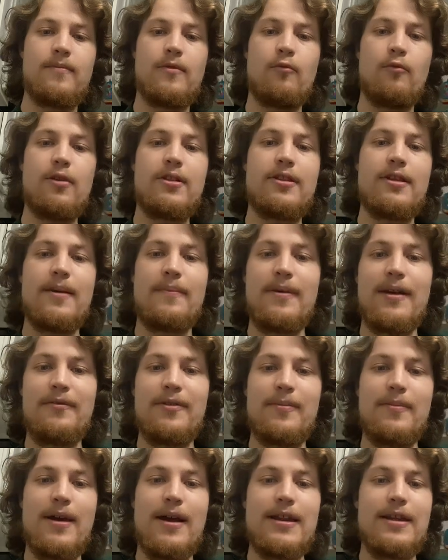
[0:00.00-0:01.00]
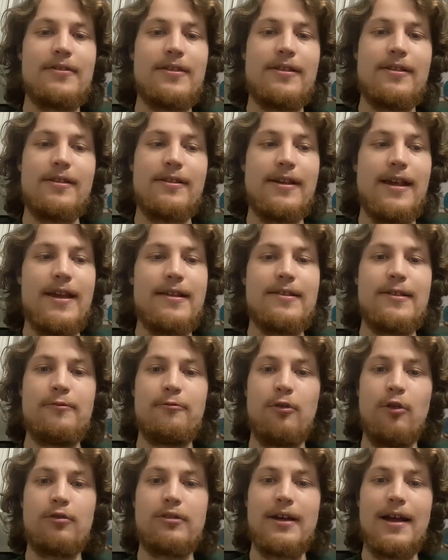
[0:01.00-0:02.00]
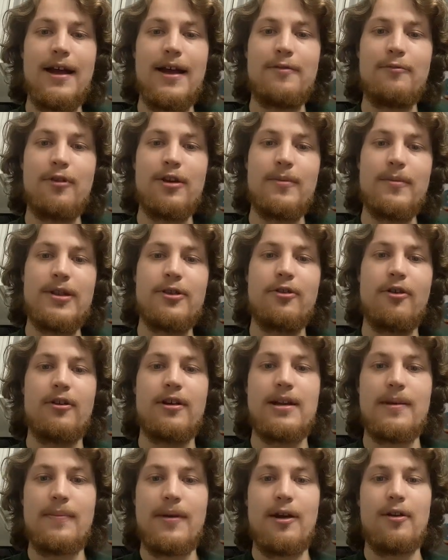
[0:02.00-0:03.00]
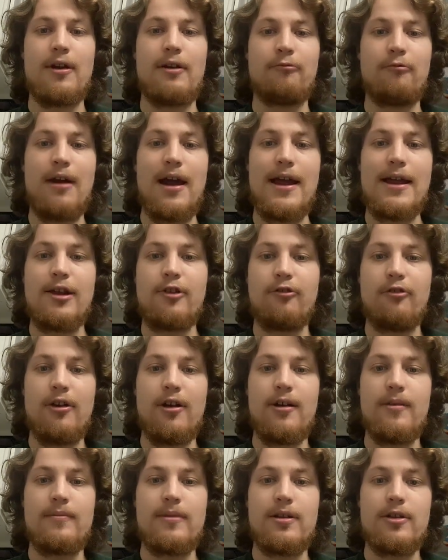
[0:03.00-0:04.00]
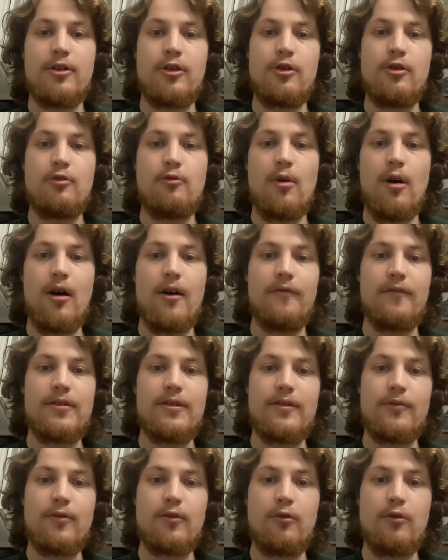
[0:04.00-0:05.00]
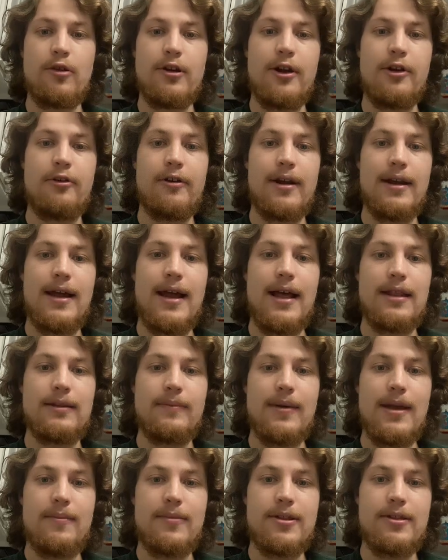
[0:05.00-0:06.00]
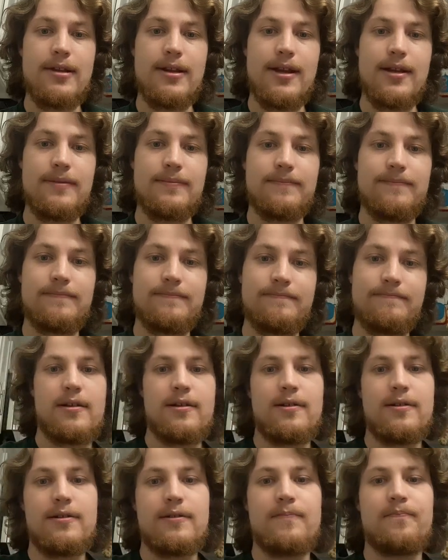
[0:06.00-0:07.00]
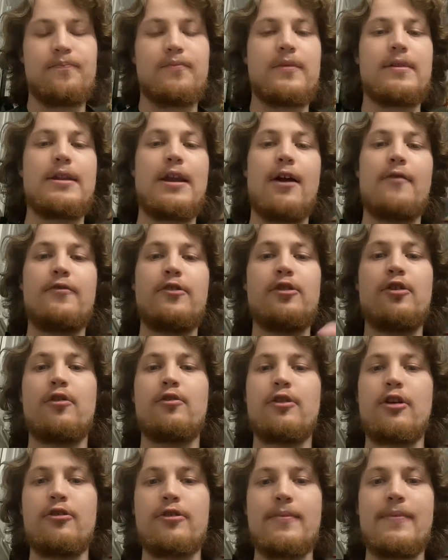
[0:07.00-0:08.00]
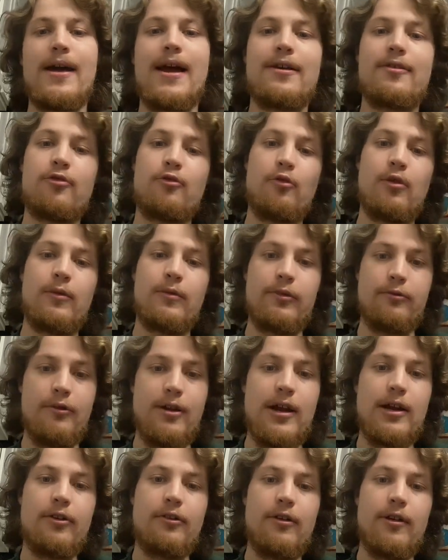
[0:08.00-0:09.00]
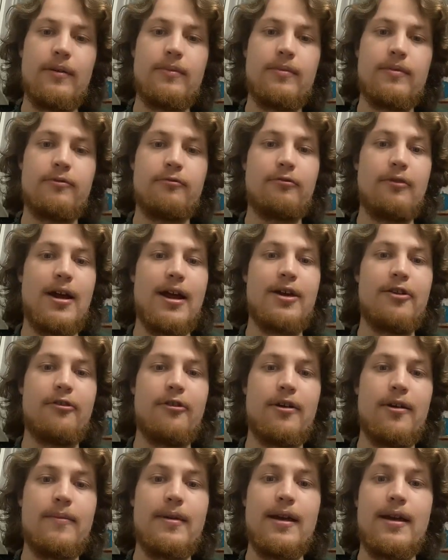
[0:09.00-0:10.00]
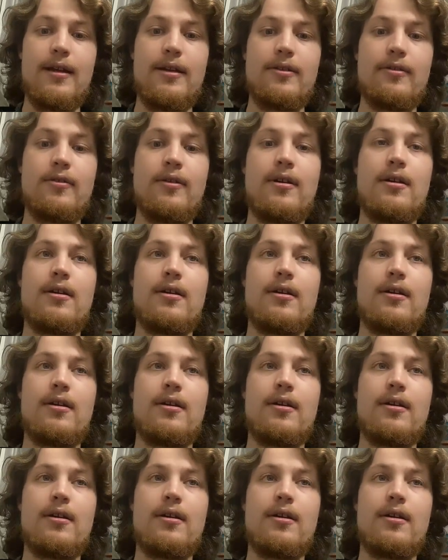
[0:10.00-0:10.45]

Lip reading: What's up, everybody? This is Casey Roll Tide. We're going to be talking about Ryan Grubb, new offensive coordinator at Alabama today. Now, if you don't know the backstory with Ryan Grubb has